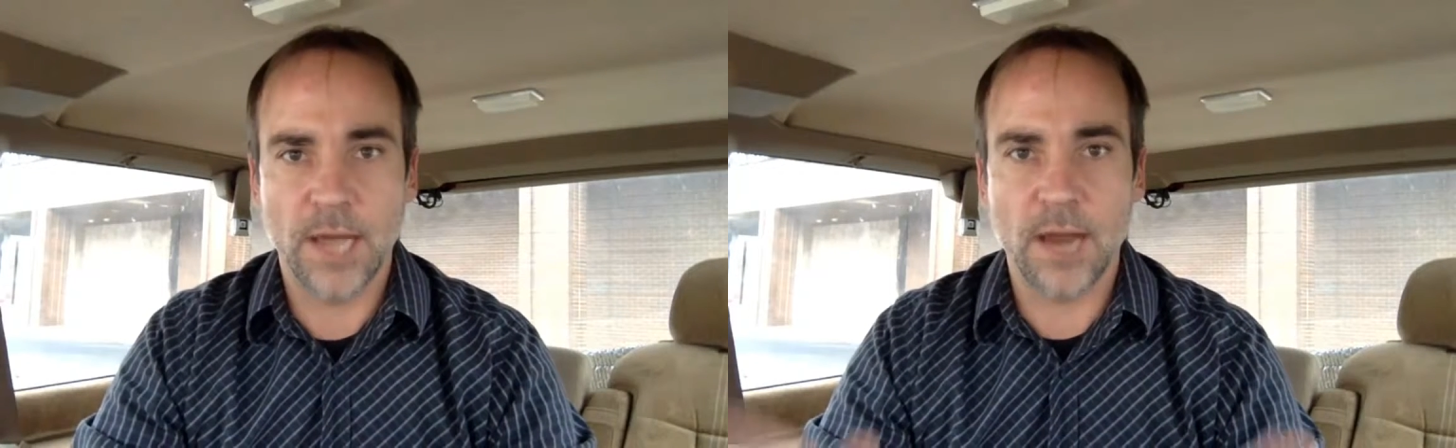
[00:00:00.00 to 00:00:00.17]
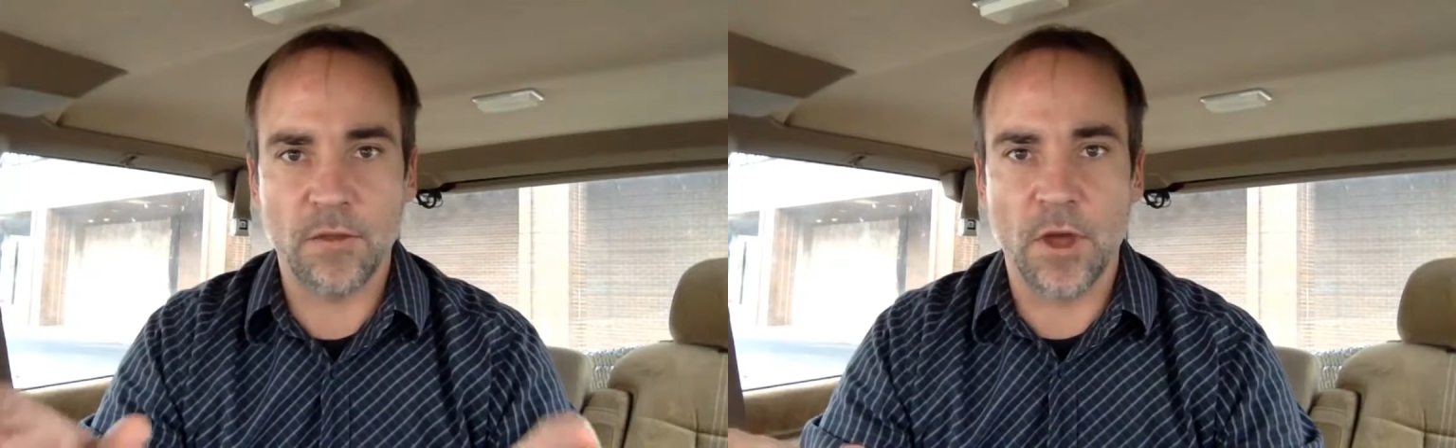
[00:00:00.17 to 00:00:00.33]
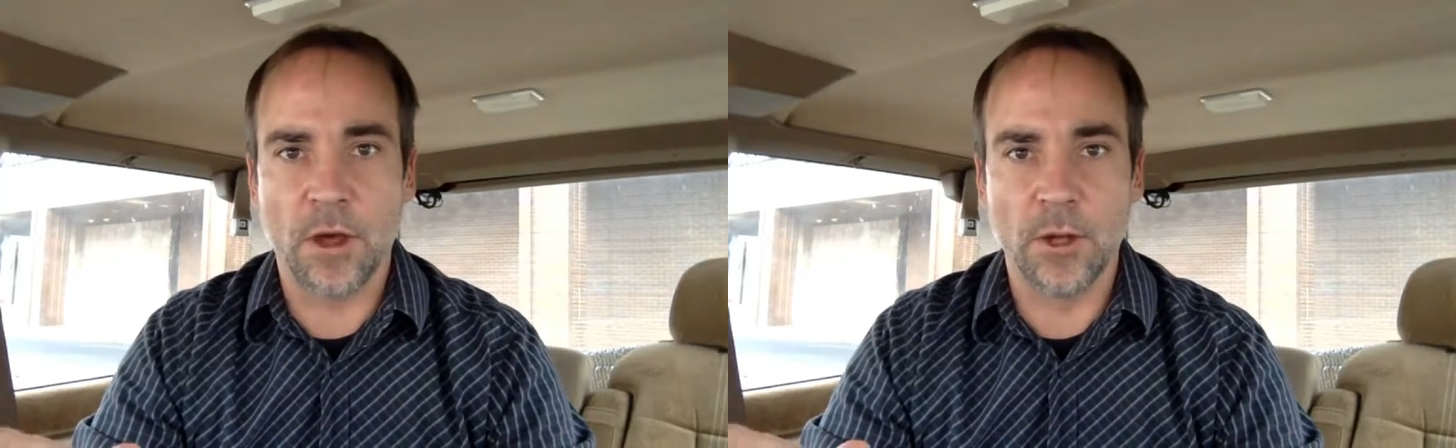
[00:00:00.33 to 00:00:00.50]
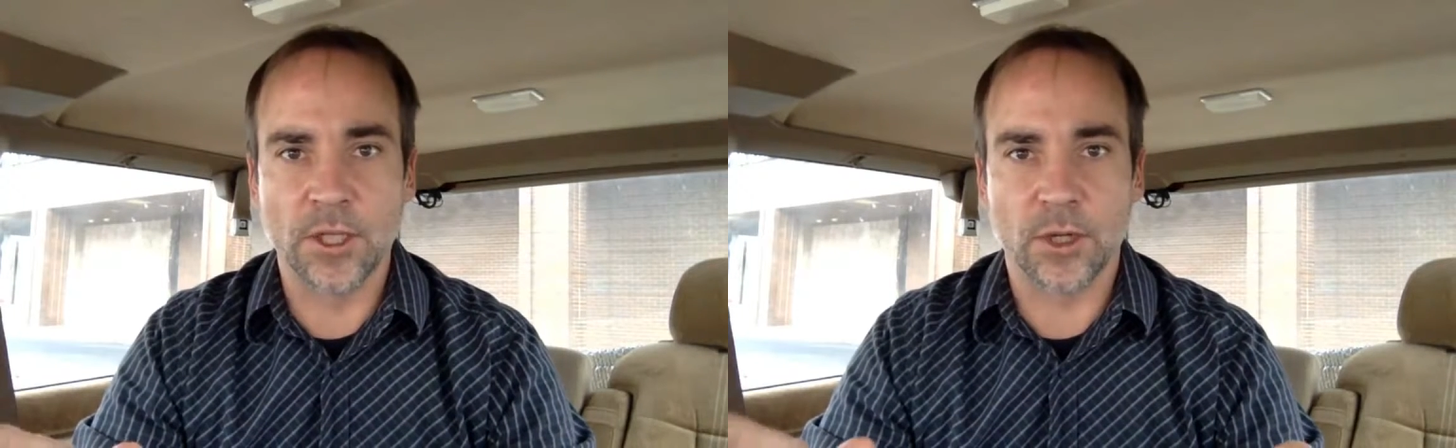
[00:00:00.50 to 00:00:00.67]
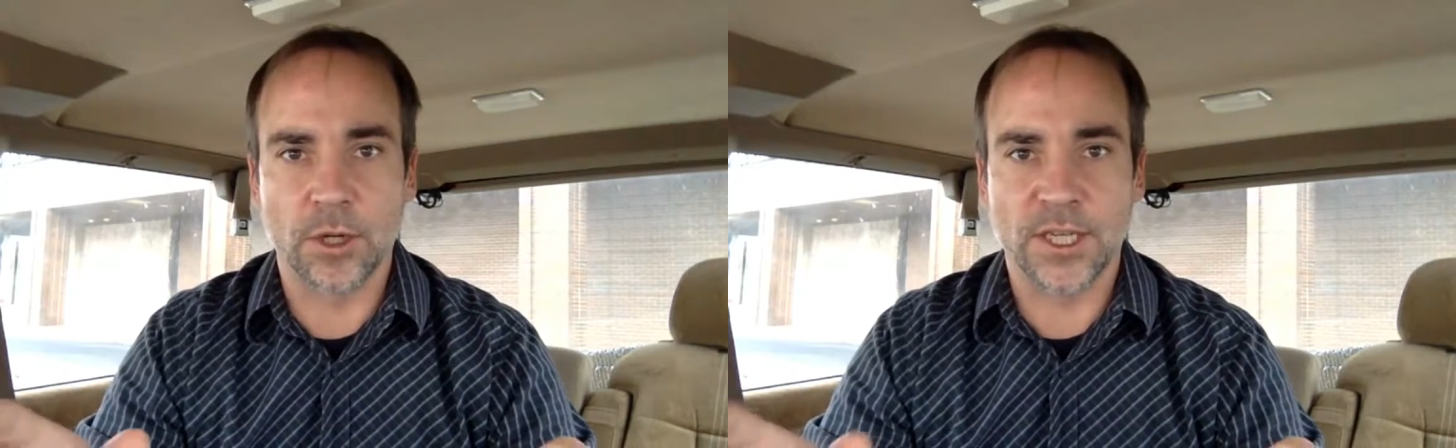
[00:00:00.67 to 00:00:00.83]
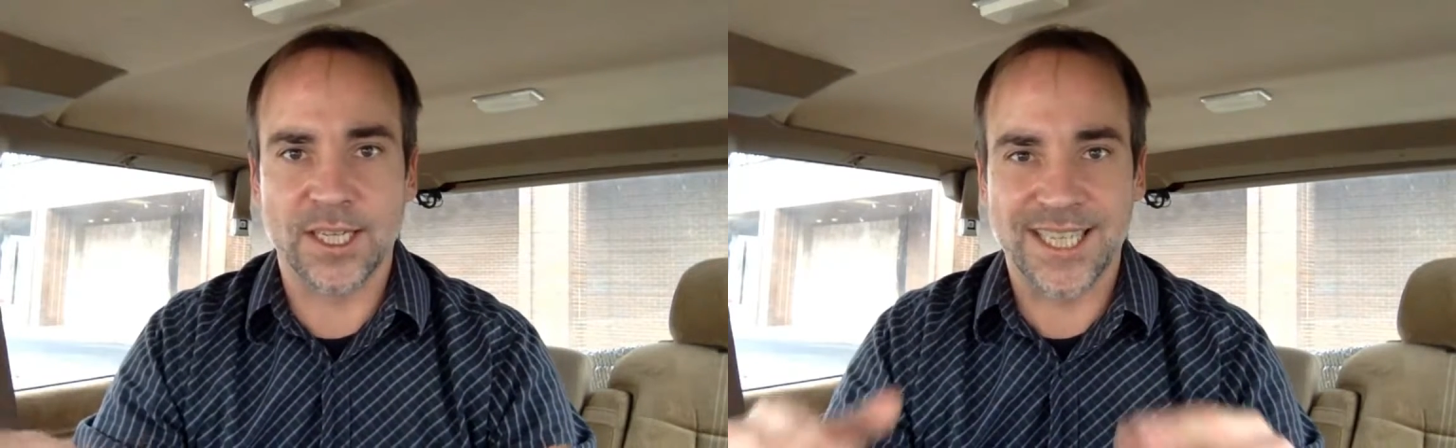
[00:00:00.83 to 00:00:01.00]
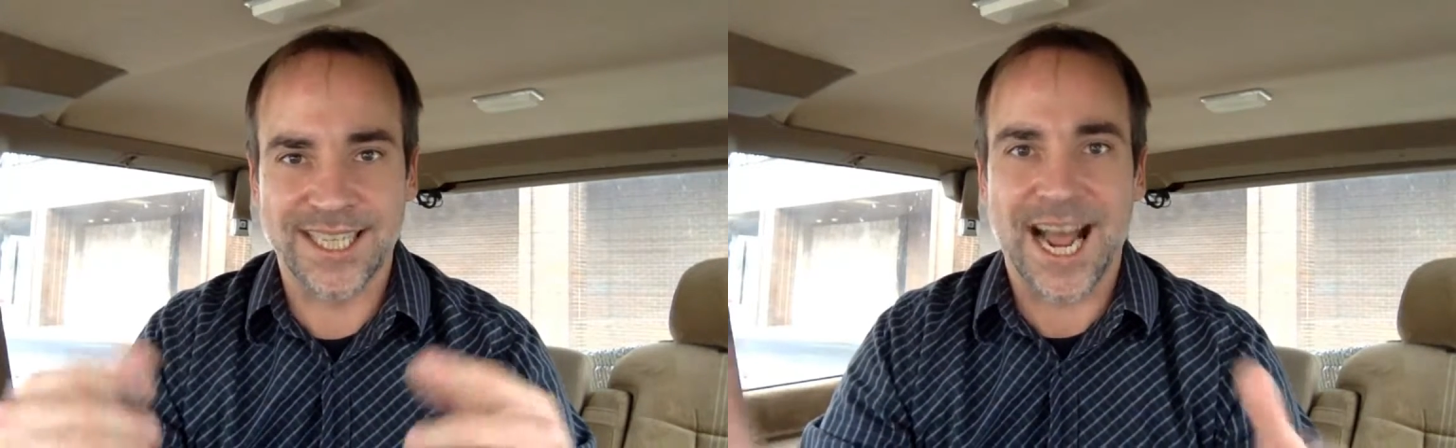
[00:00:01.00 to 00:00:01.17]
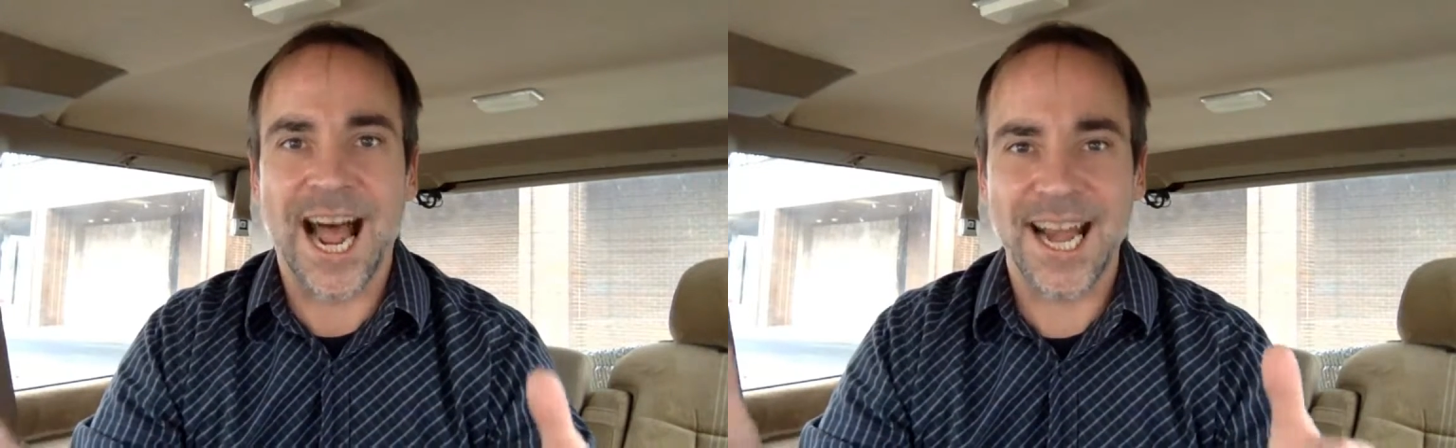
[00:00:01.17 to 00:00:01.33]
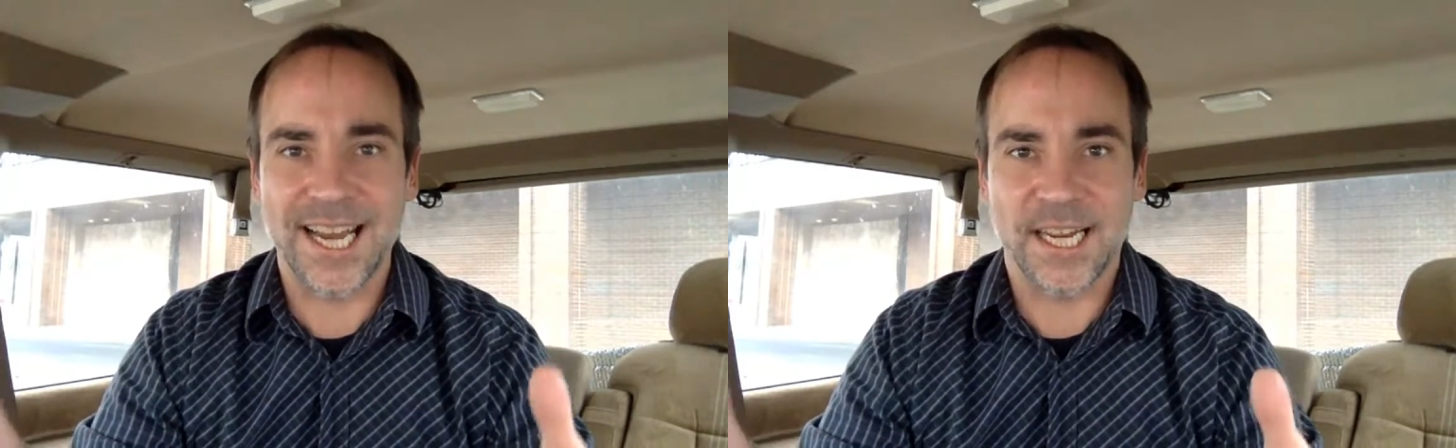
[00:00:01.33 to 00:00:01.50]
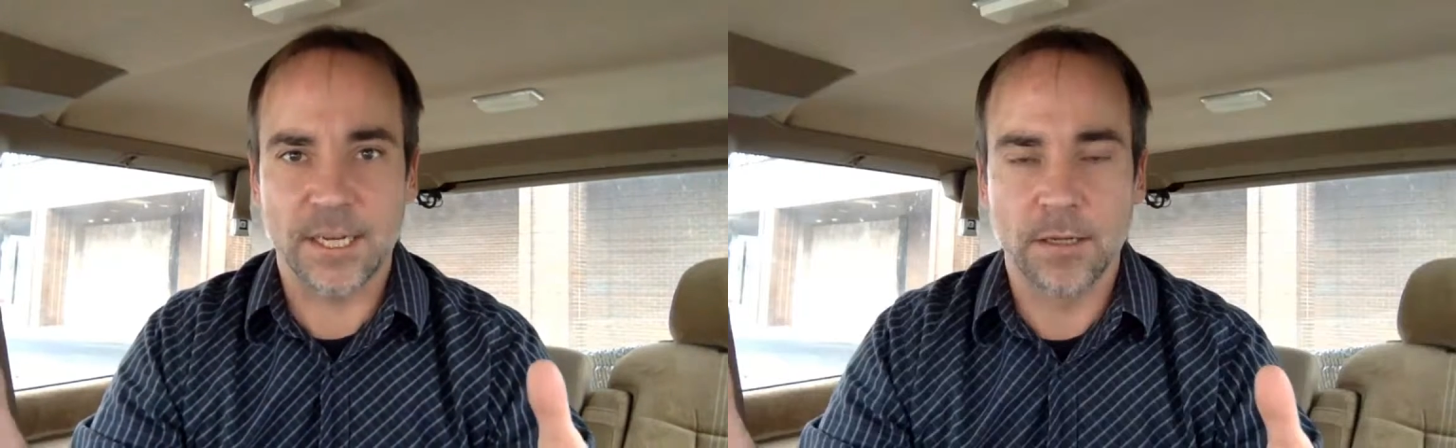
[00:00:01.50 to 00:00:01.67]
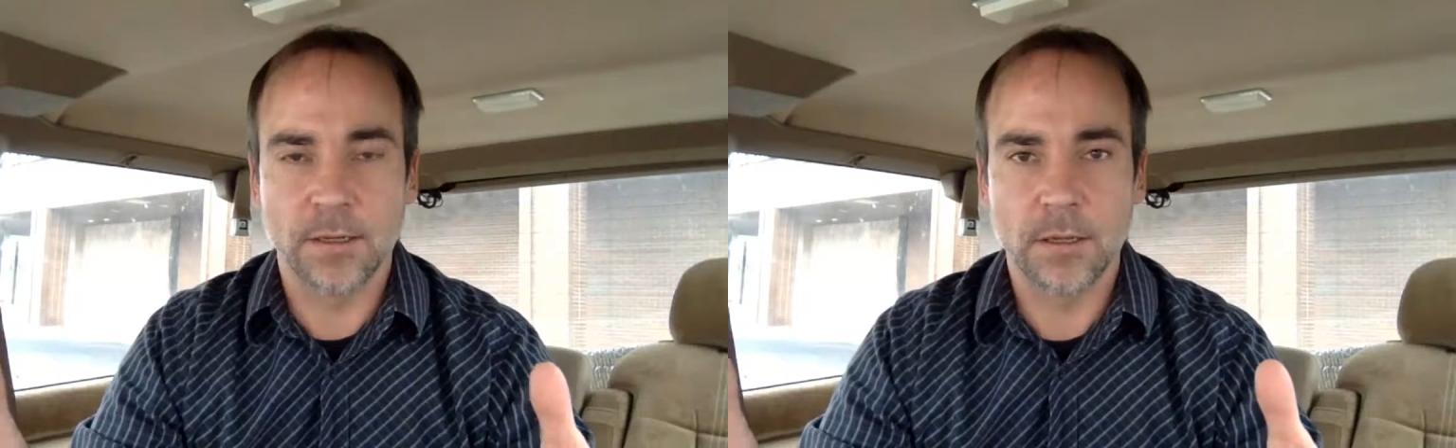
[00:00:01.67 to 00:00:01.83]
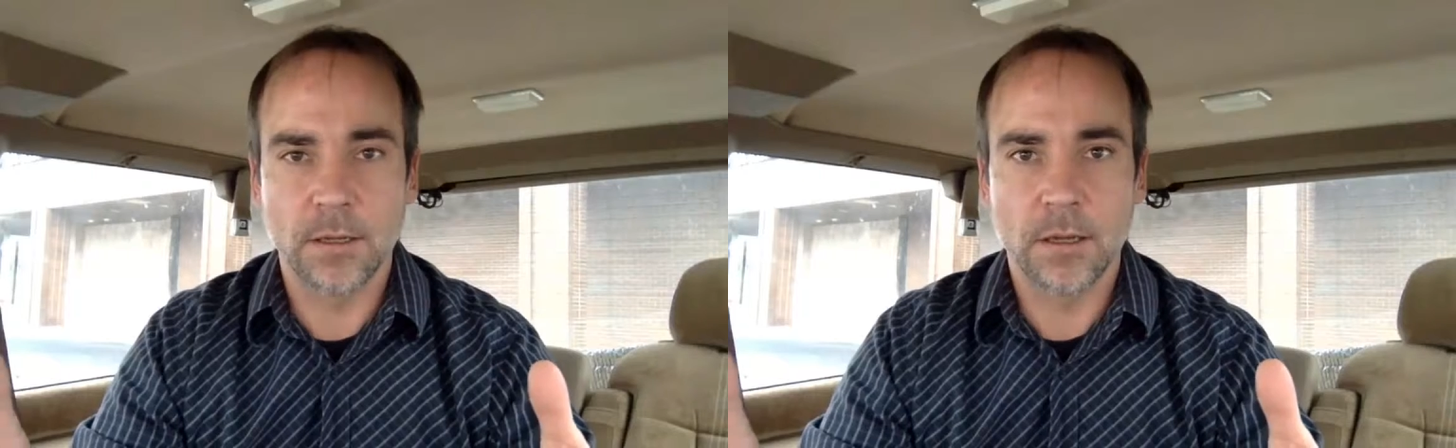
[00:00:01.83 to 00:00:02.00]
Yet those that are deciding